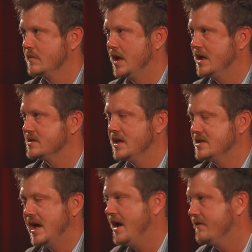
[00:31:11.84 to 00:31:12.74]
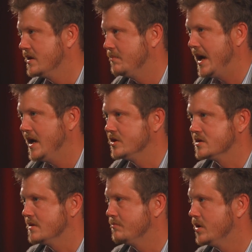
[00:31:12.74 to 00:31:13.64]
is having the
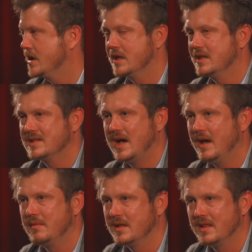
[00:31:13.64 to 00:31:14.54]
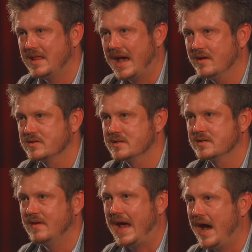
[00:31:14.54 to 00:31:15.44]
pages and putting in the time and the thousands
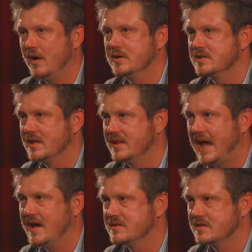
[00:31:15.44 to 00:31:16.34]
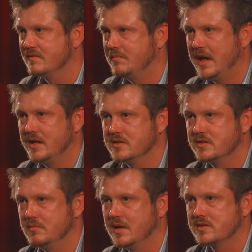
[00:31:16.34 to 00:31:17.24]
of hours and thousands of
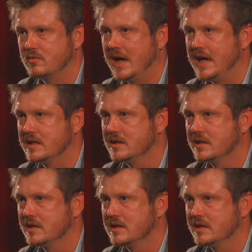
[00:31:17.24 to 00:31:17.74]
pages you must write.